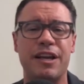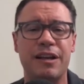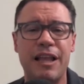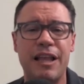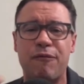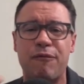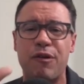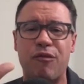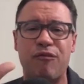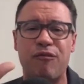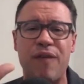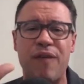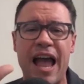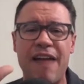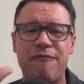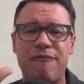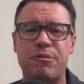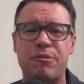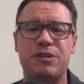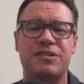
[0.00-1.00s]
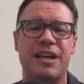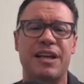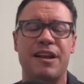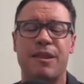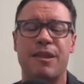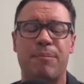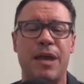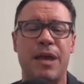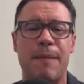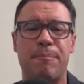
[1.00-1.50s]
You're left with 5% of
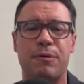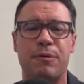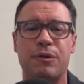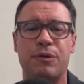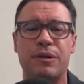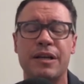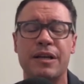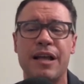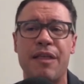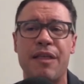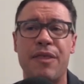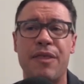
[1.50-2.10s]
the people